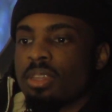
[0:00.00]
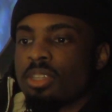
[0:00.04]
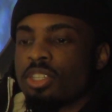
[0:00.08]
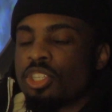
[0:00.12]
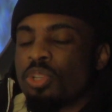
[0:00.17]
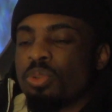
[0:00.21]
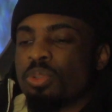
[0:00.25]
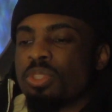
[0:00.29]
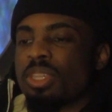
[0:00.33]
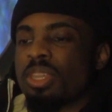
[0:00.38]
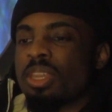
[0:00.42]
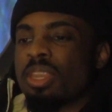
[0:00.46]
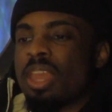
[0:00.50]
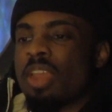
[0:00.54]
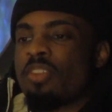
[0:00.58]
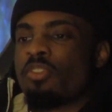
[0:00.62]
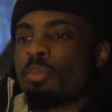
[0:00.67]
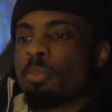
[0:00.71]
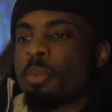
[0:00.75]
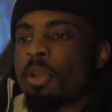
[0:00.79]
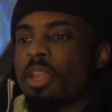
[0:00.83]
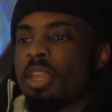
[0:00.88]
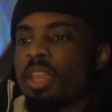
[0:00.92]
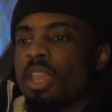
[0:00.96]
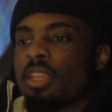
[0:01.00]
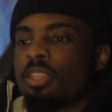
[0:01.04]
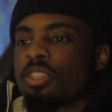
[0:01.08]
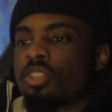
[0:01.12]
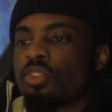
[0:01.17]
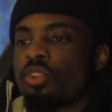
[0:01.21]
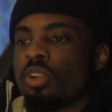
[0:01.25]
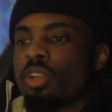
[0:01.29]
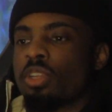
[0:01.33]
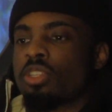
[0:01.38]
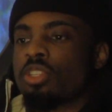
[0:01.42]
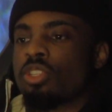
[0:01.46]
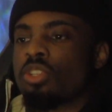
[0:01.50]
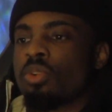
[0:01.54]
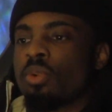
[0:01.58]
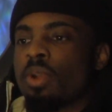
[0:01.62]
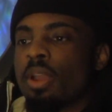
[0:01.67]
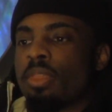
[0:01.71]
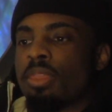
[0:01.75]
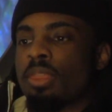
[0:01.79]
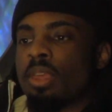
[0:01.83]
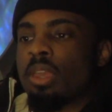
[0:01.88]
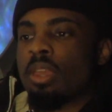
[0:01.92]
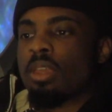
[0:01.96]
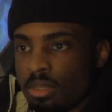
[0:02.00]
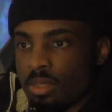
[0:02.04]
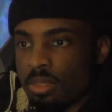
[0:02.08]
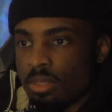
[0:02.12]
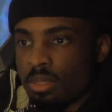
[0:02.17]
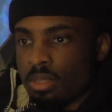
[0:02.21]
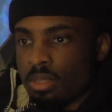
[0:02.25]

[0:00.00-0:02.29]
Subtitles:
She was in Everybody Hates Chris too, I think.